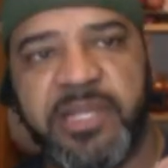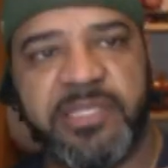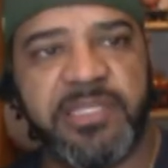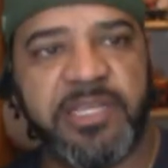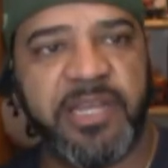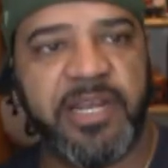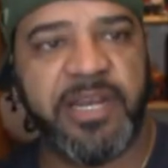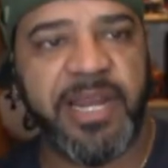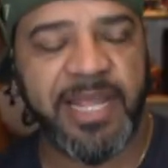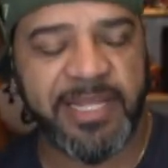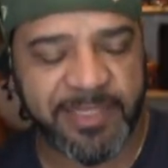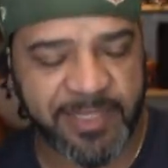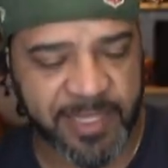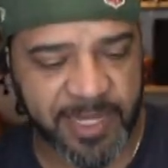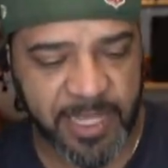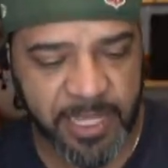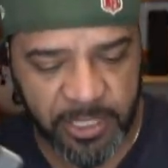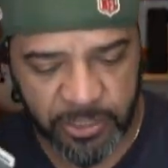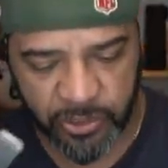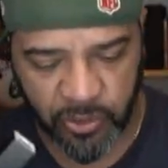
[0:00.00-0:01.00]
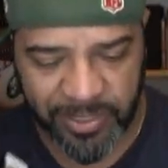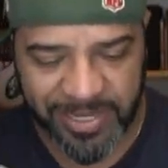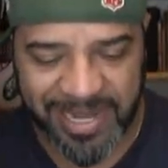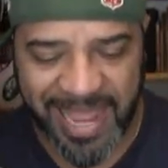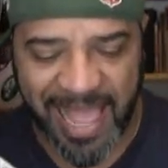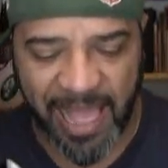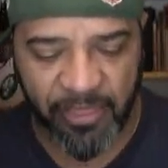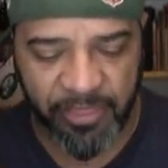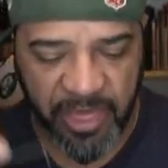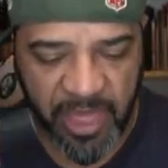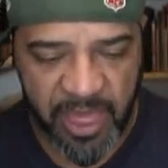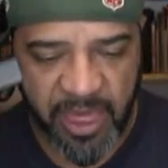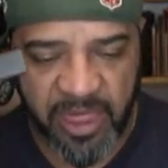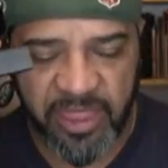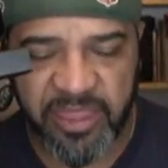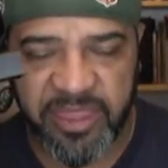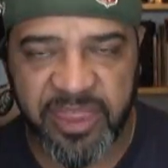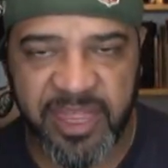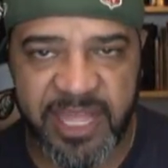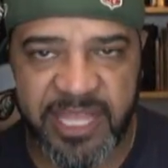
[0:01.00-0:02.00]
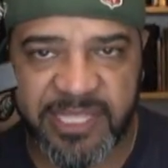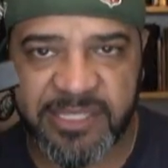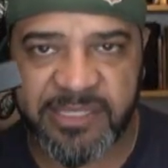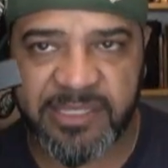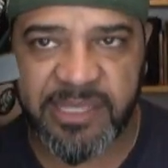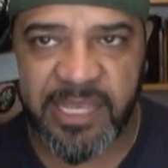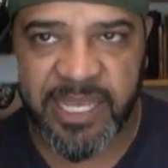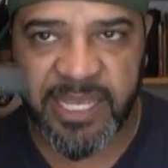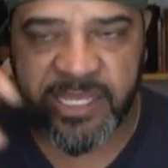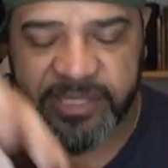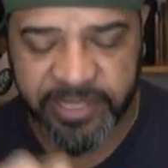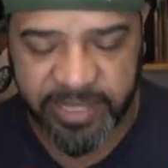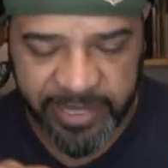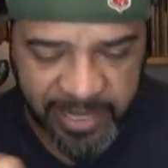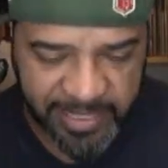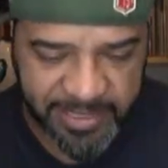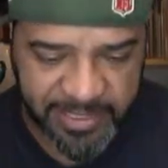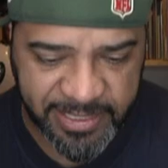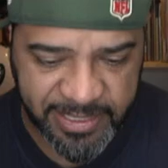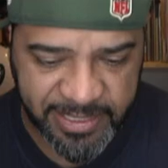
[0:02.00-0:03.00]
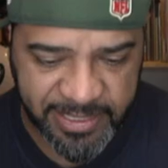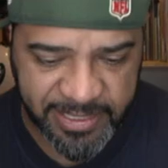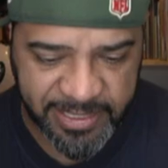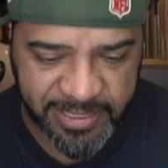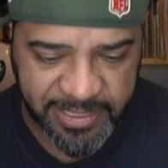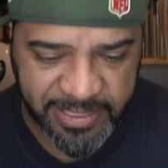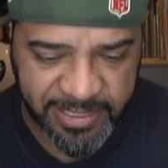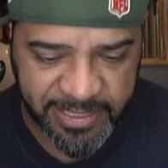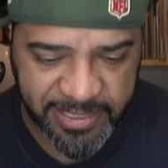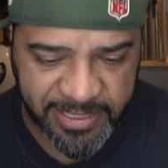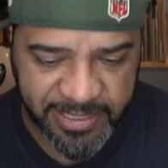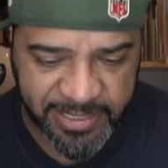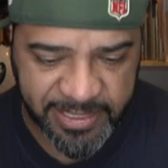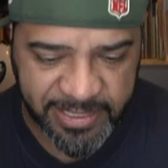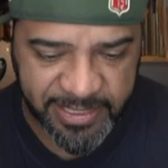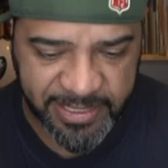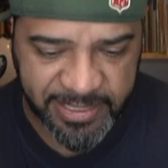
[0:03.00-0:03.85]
it is it connected so now this is connected to the phone